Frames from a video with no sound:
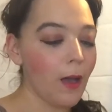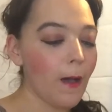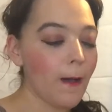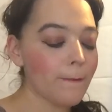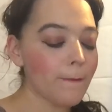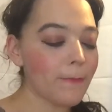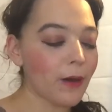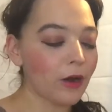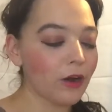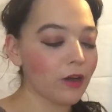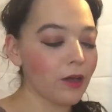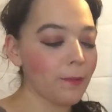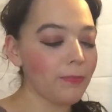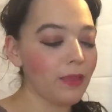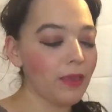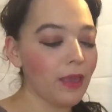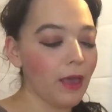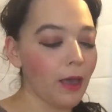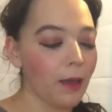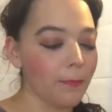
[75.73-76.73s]
Buttercup lay
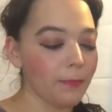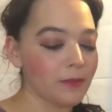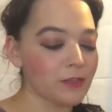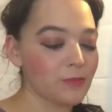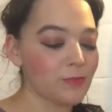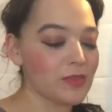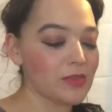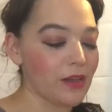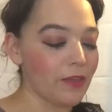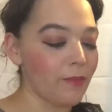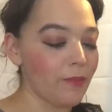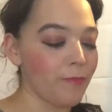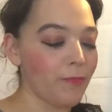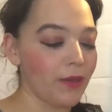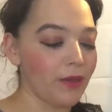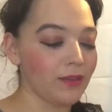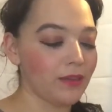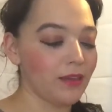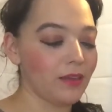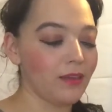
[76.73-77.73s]
helpless beside the
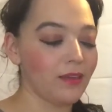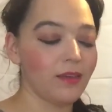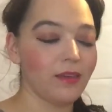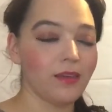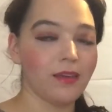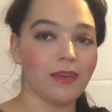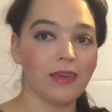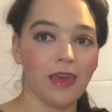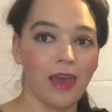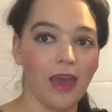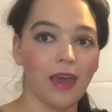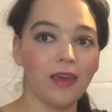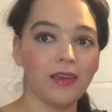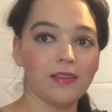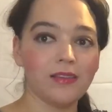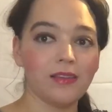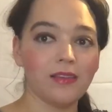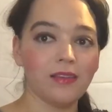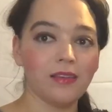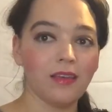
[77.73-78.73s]
picnic,
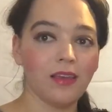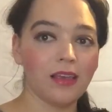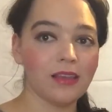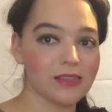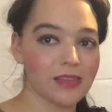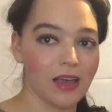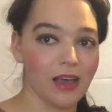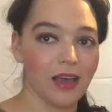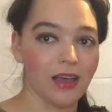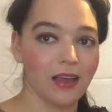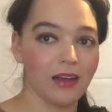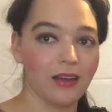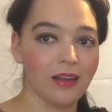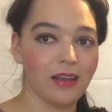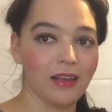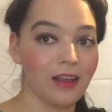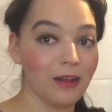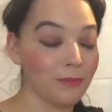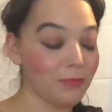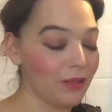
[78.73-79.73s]
gagged and tied
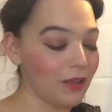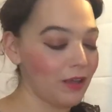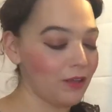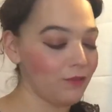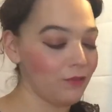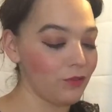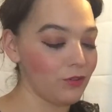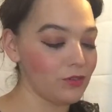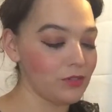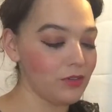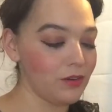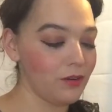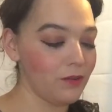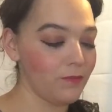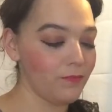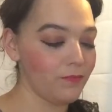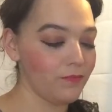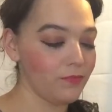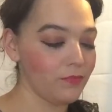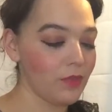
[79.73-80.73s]
and blindfolded.
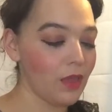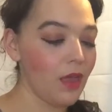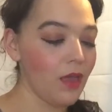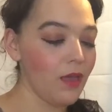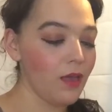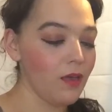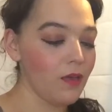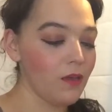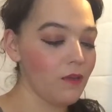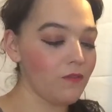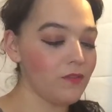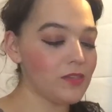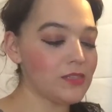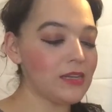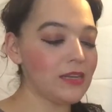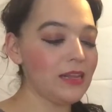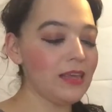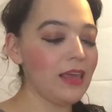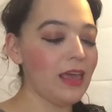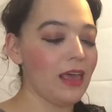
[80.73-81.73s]

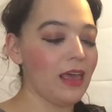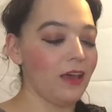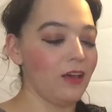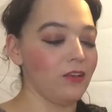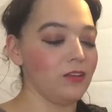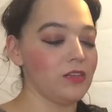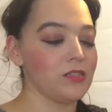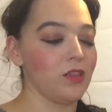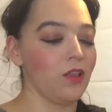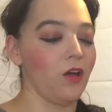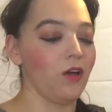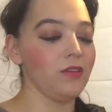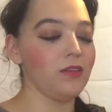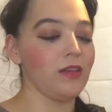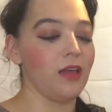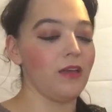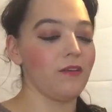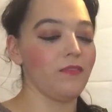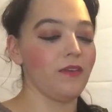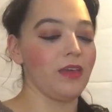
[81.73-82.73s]
Vizzini held his long
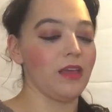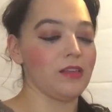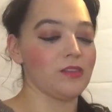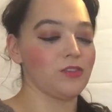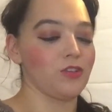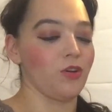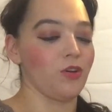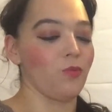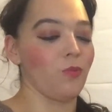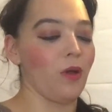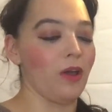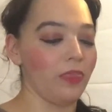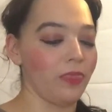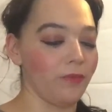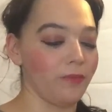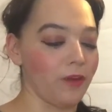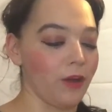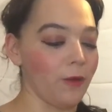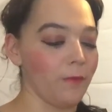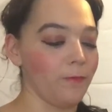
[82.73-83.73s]
knife against her white
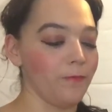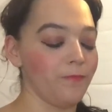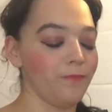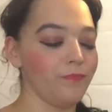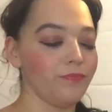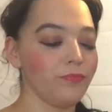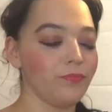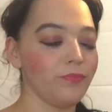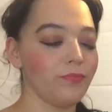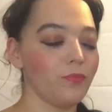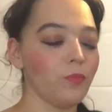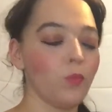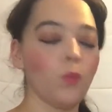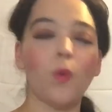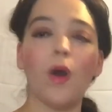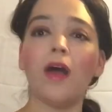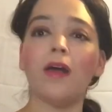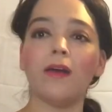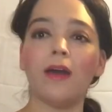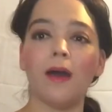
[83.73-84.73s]
throat.
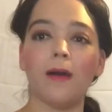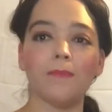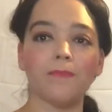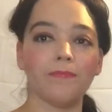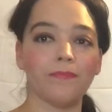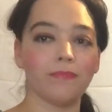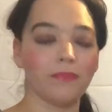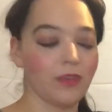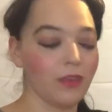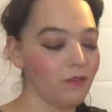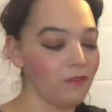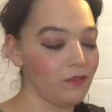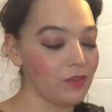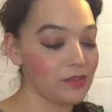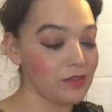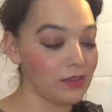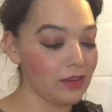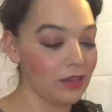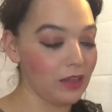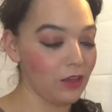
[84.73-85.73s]
"Welcome!"
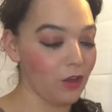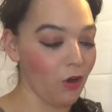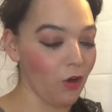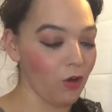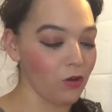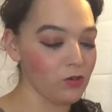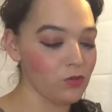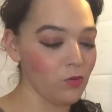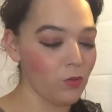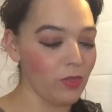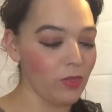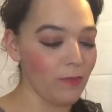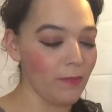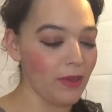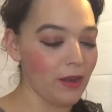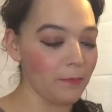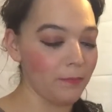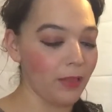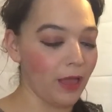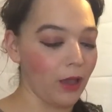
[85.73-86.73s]
Vizzini called when the man
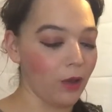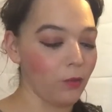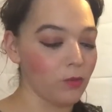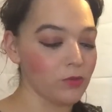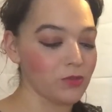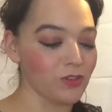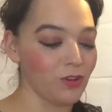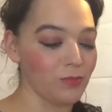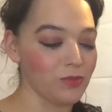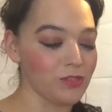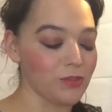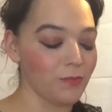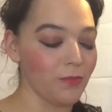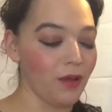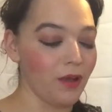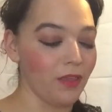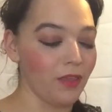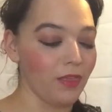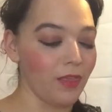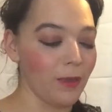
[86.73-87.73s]
in black was almost
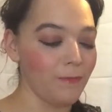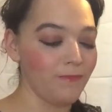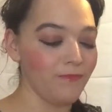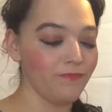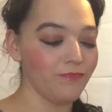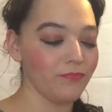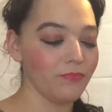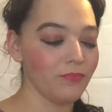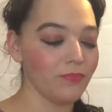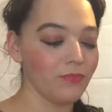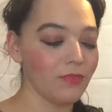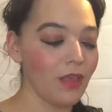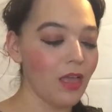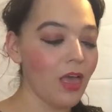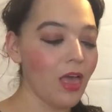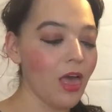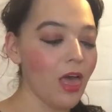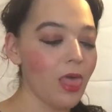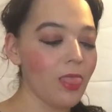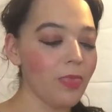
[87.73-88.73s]
upon them.
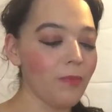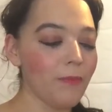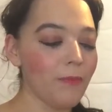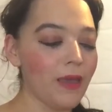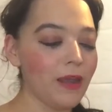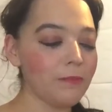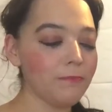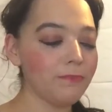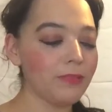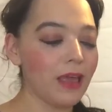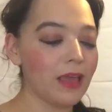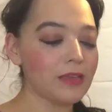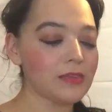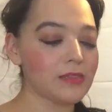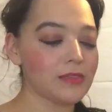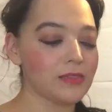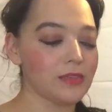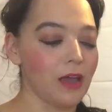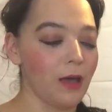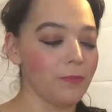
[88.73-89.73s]
The man in black
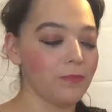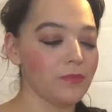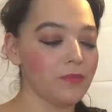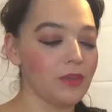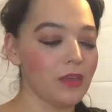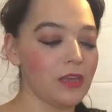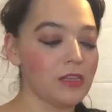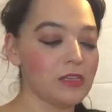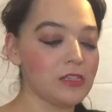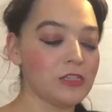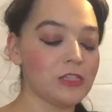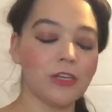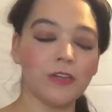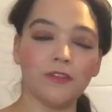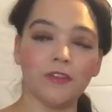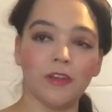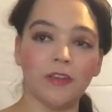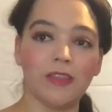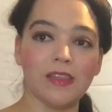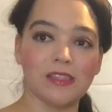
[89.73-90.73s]
stopped and
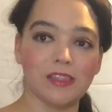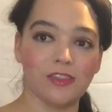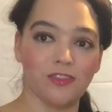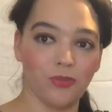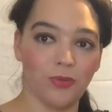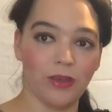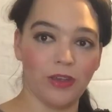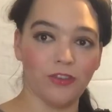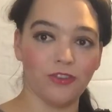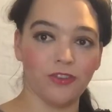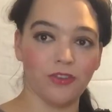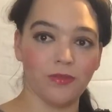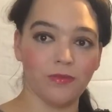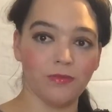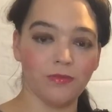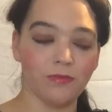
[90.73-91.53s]
surveyed the situation.